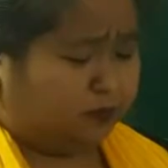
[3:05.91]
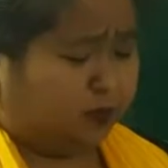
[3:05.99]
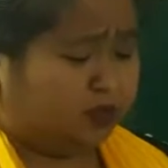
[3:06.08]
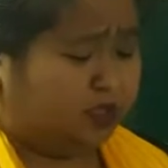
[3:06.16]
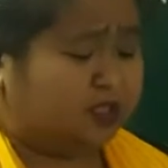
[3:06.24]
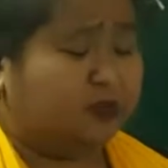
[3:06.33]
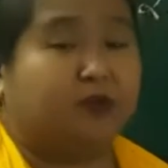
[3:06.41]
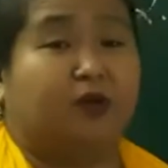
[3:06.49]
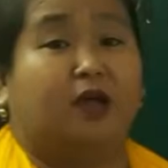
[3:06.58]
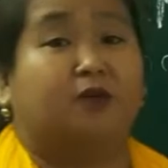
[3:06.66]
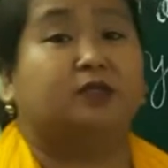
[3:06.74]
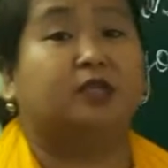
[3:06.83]
Possessive
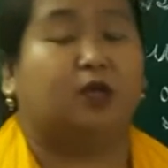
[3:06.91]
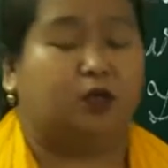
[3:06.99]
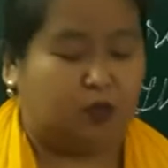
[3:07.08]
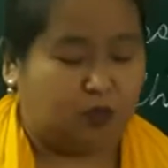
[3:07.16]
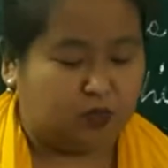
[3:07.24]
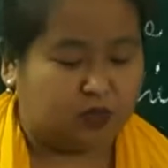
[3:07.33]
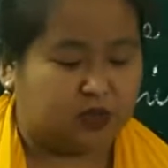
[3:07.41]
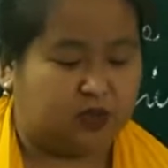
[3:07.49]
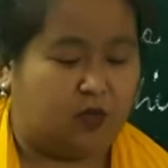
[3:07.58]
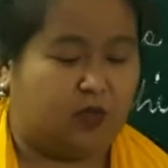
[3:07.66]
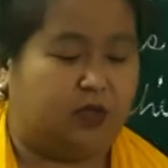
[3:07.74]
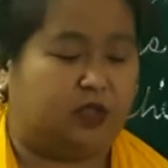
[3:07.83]
pronouns are
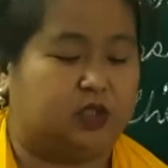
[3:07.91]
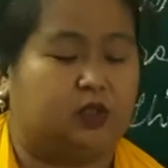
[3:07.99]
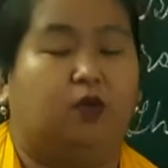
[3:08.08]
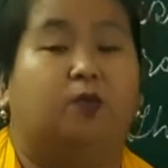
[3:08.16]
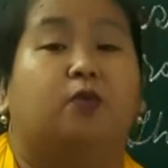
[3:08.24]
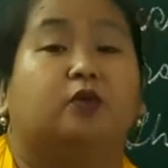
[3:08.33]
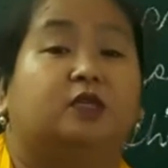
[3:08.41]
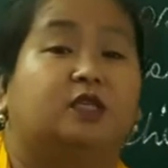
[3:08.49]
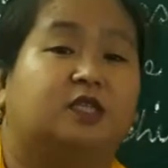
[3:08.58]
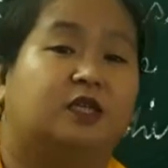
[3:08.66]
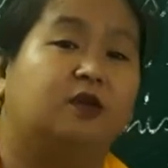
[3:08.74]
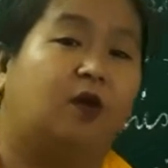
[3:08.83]
those which show
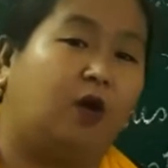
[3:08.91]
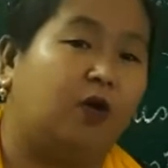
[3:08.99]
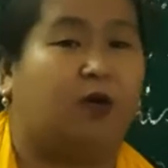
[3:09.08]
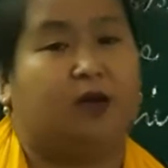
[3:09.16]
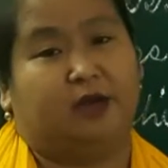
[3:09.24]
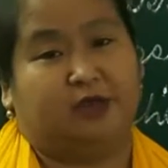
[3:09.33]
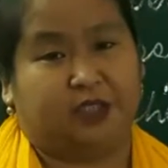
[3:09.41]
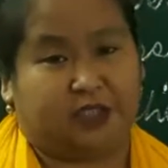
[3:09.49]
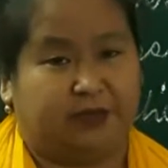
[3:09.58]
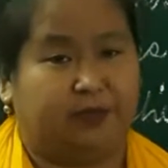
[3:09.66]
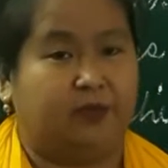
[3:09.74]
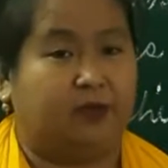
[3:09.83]
possession or
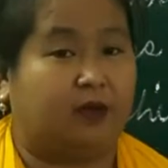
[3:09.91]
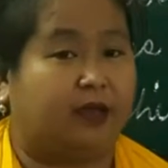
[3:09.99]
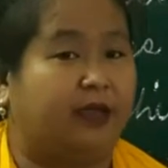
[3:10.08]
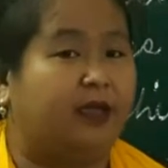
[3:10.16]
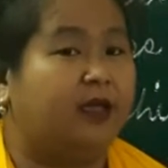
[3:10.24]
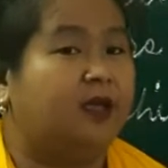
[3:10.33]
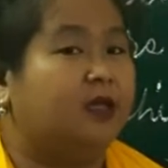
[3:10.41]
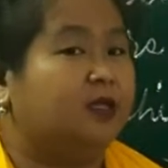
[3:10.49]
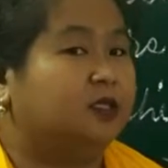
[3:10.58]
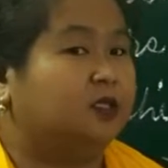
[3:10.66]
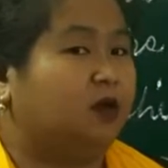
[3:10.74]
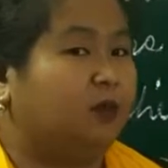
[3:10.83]
ownership. Okay,
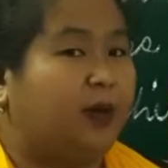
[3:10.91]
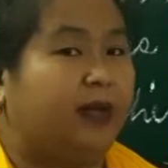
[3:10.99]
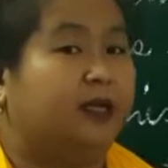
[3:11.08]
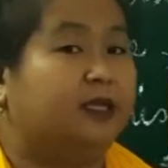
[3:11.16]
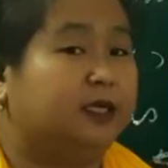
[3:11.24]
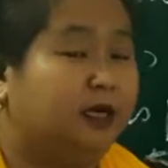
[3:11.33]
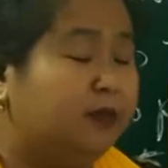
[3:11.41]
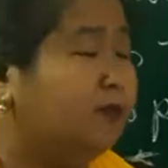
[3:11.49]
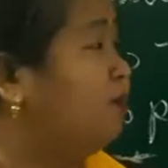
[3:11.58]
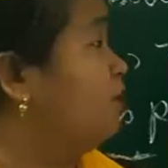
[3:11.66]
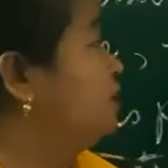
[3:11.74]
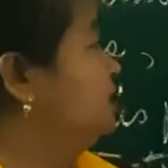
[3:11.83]
so by the
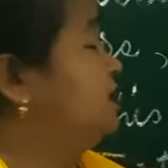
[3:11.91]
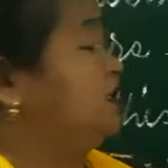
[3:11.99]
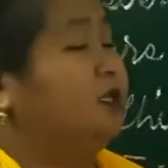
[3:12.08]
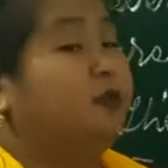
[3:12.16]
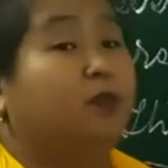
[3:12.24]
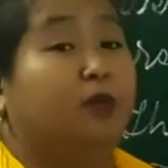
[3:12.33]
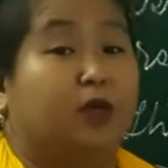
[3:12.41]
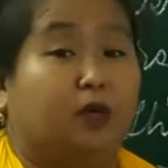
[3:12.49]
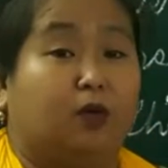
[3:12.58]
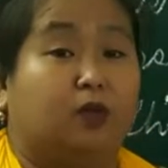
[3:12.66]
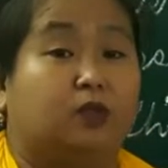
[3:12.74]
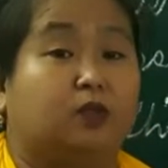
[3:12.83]
term possessive, we
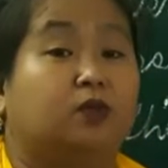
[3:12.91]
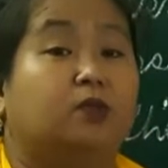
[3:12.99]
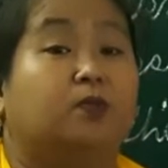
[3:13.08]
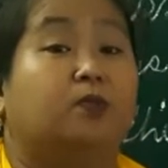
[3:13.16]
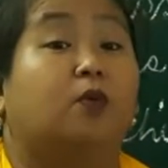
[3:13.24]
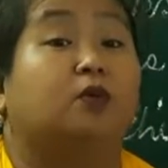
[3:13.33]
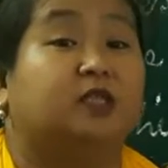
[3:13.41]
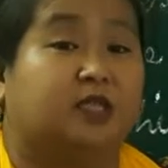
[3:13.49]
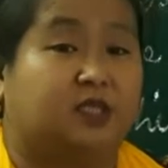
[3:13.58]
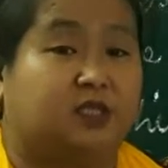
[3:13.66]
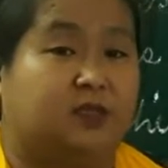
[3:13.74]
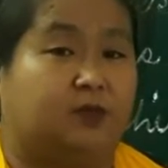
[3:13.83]
know to
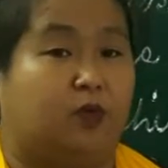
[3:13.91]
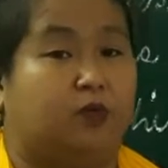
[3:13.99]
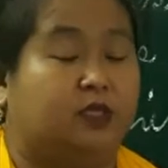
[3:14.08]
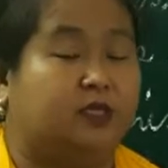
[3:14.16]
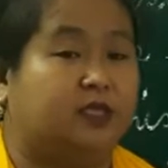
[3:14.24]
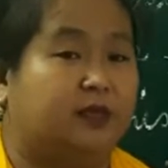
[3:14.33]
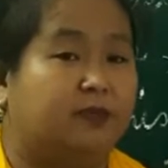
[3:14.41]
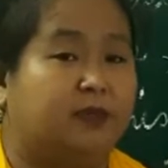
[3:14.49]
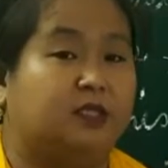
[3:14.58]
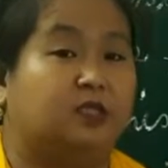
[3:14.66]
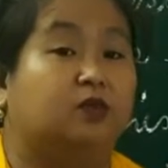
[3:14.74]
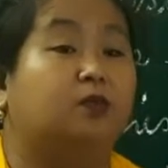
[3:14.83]
possess. Possessive
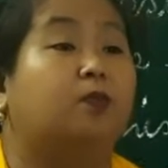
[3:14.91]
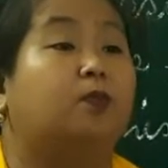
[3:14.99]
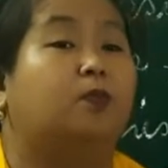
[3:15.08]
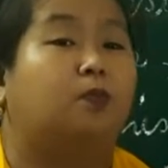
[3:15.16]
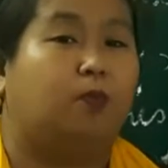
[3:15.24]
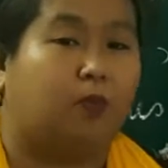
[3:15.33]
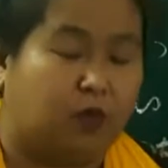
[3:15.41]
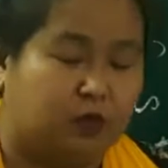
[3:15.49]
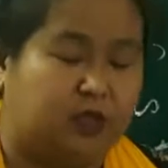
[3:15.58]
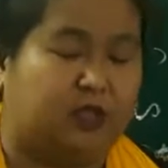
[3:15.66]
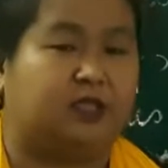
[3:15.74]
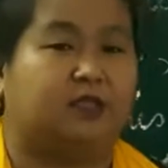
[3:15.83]
means to
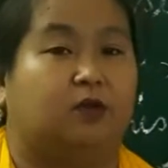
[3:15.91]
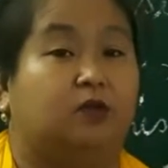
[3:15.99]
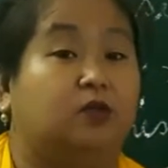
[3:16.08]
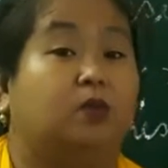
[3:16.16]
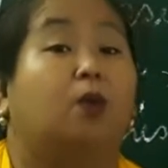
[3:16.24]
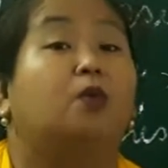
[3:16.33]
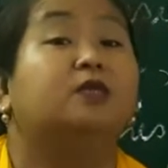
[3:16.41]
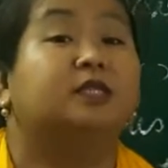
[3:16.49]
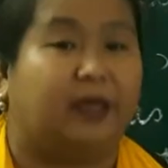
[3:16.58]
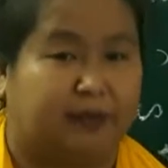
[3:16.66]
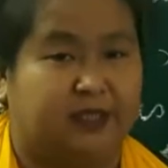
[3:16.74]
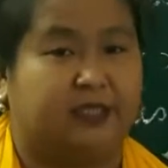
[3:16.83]
possess or to own
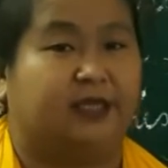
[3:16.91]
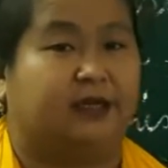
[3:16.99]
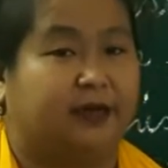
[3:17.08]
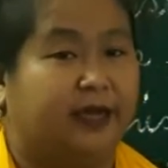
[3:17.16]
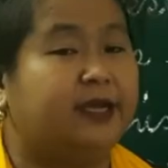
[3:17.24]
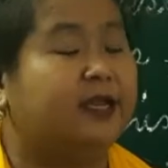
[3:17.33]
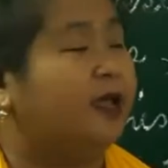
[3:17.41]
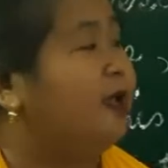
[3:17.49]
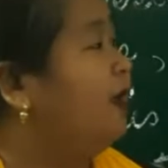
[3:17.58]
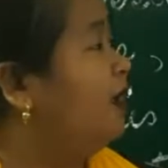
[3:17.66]
something, right?